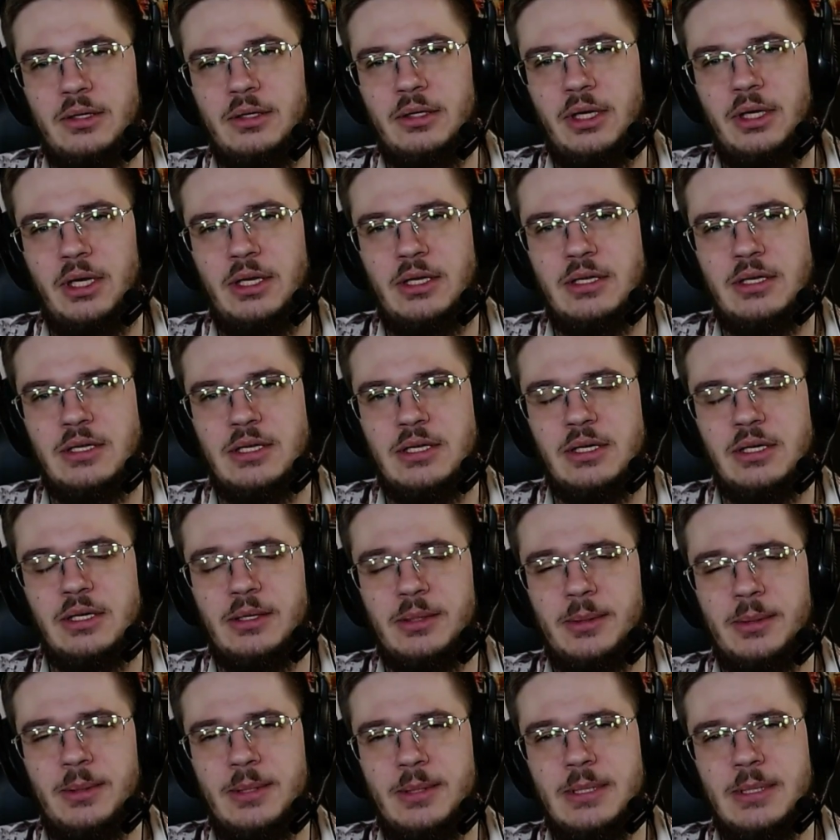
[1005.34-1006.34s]
and
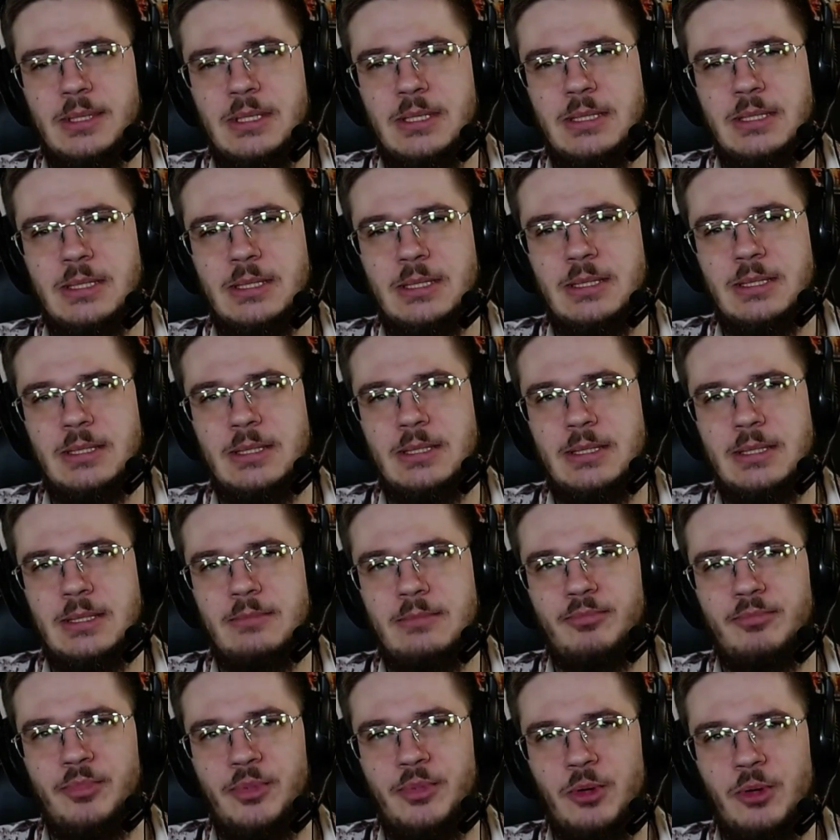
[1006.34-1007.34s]

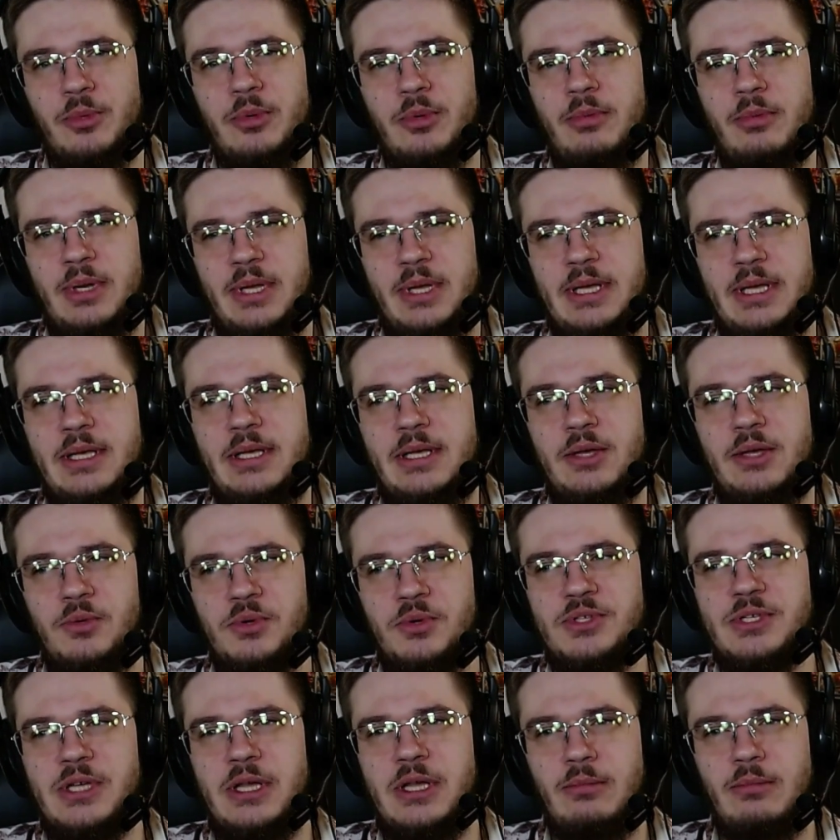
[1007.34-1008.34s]
probably he
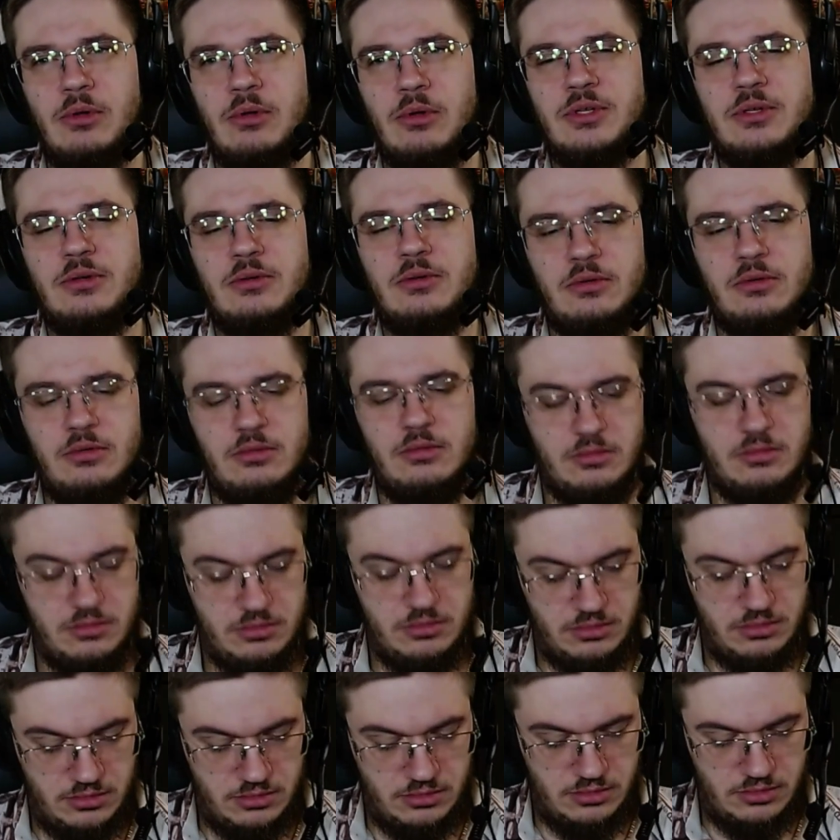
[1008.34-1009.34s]
was able to
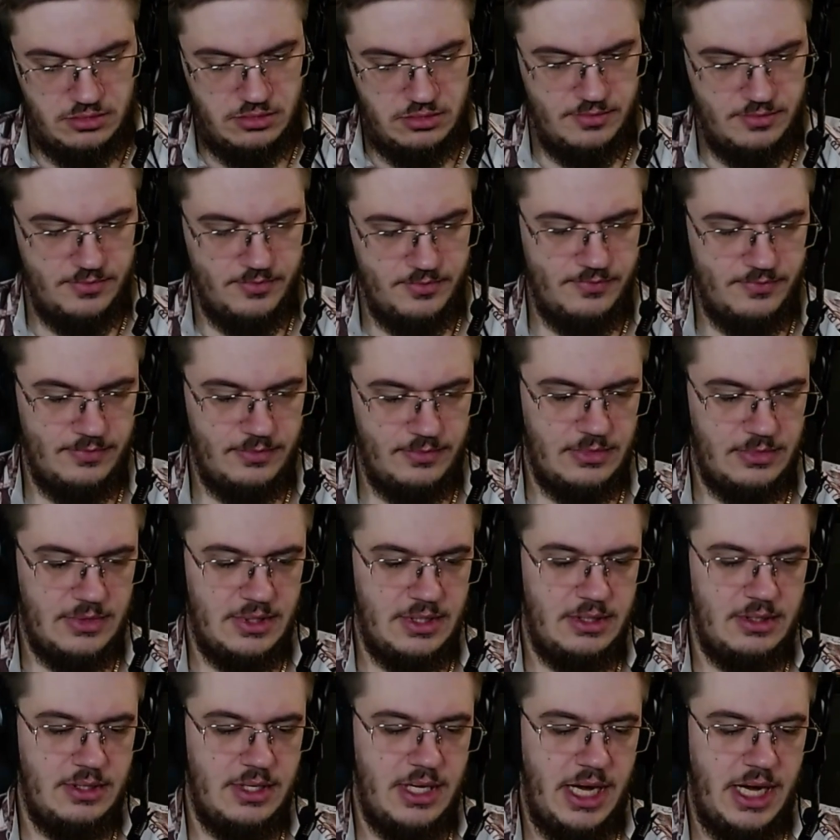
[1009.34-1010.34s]

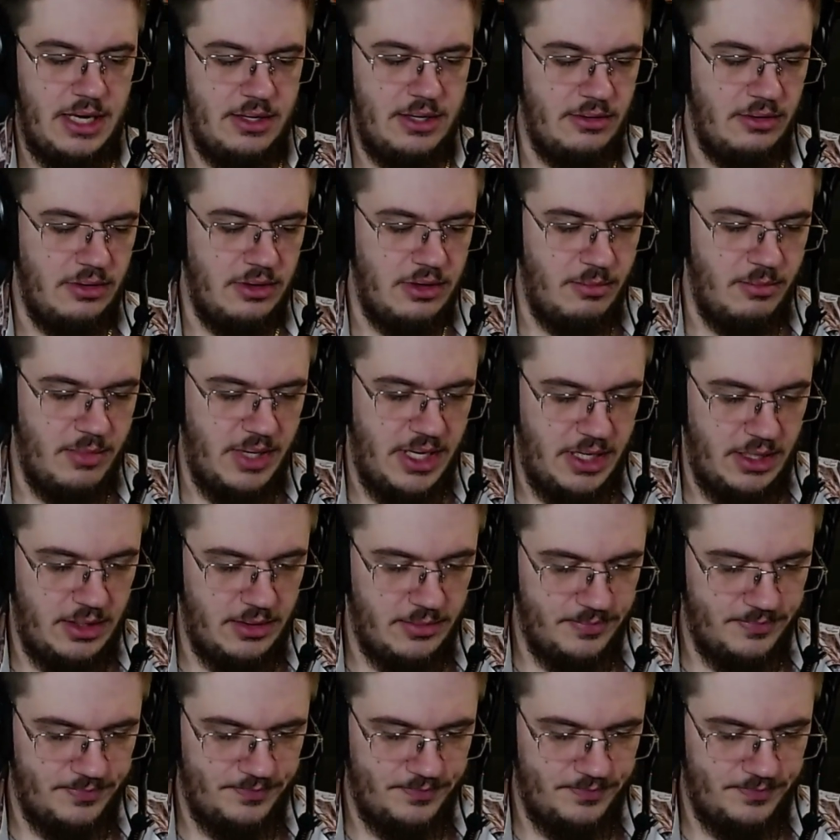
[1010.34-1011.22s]
handle the man,